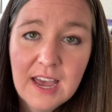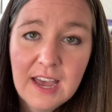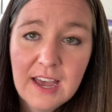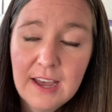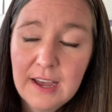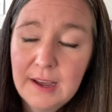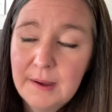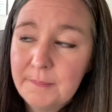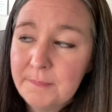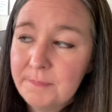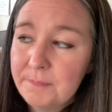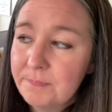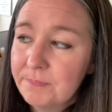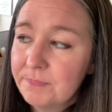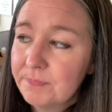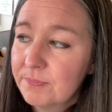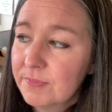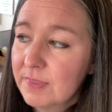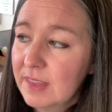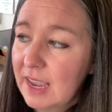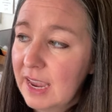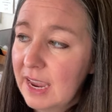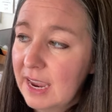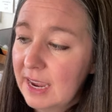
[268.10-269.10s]

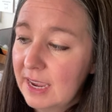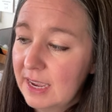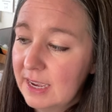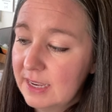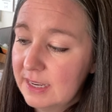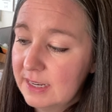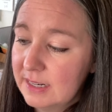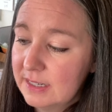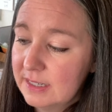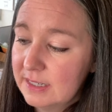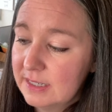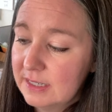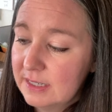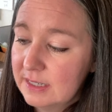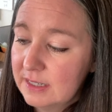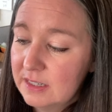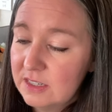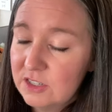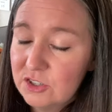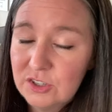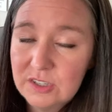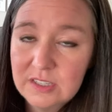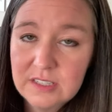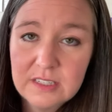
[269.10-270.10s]
and
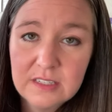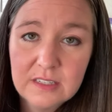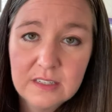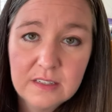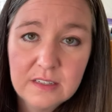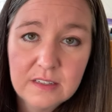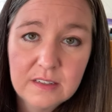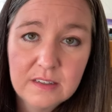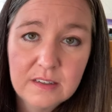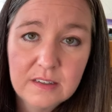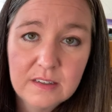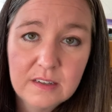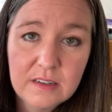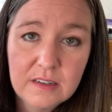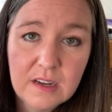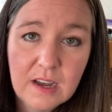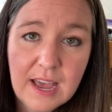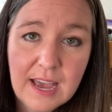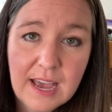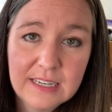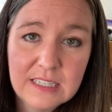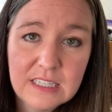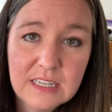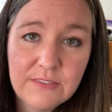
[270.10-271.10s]
just
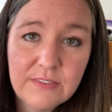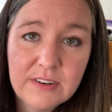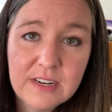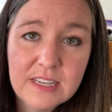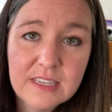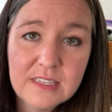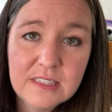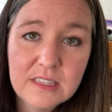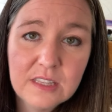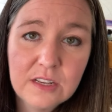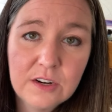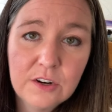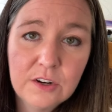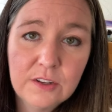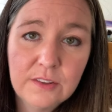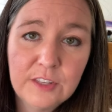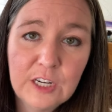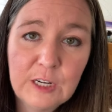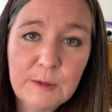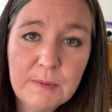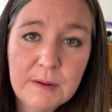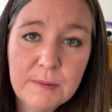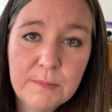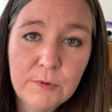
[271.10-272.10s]
activities that are a
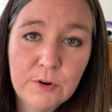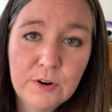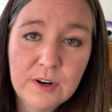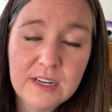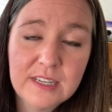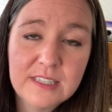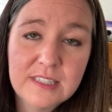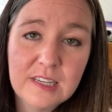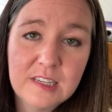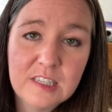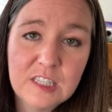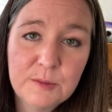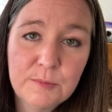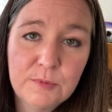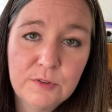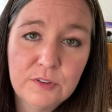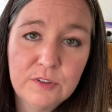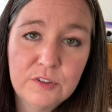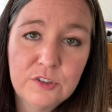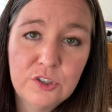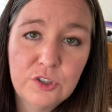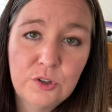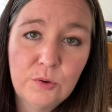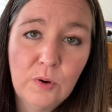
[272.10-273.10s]
little bit more
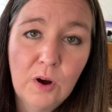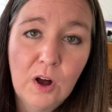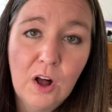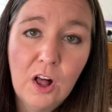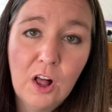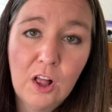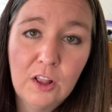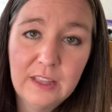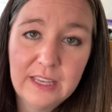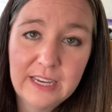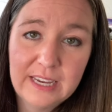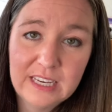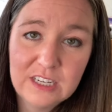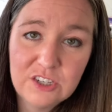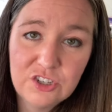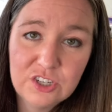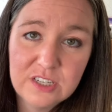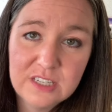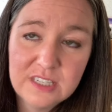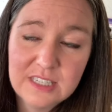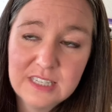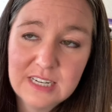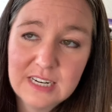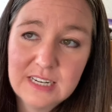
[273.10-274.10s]
accessible to all
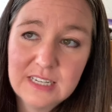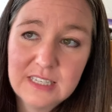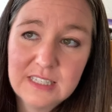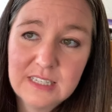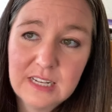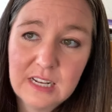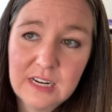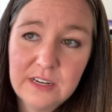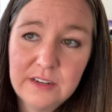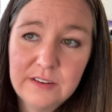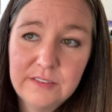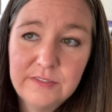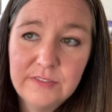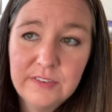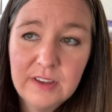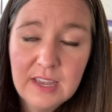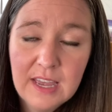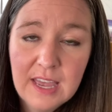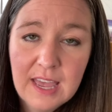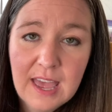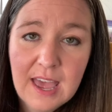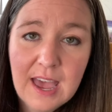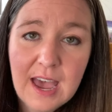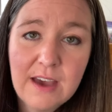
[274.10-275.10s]
ages instead of
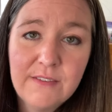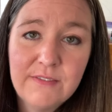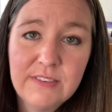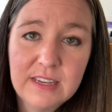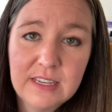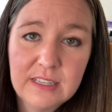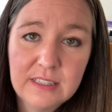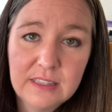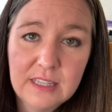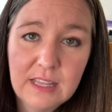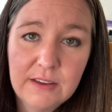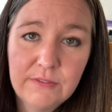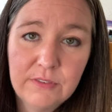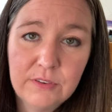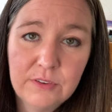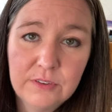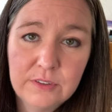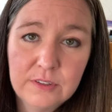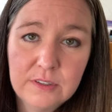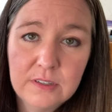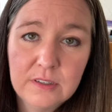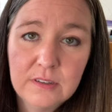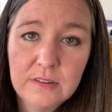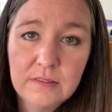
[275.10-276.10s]
having it
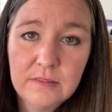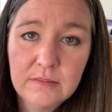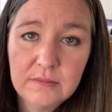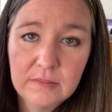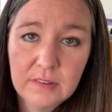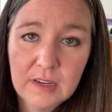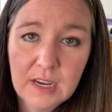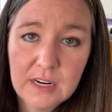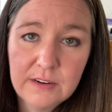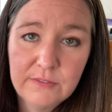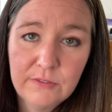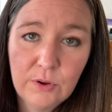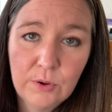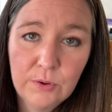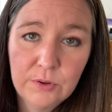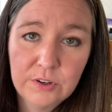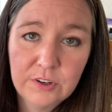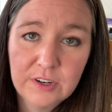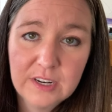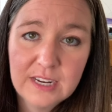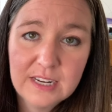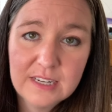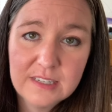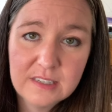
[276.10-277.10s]
leveled kind of older
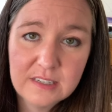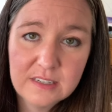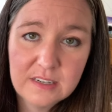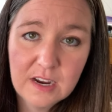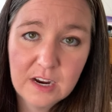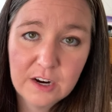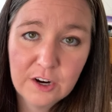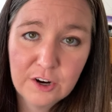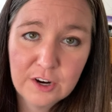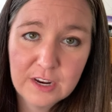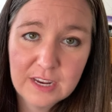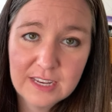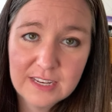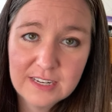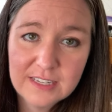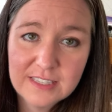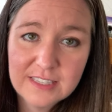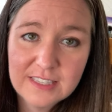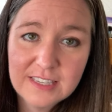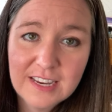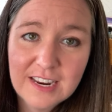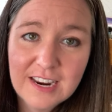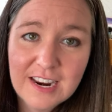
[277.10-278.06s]
kids and younger kids.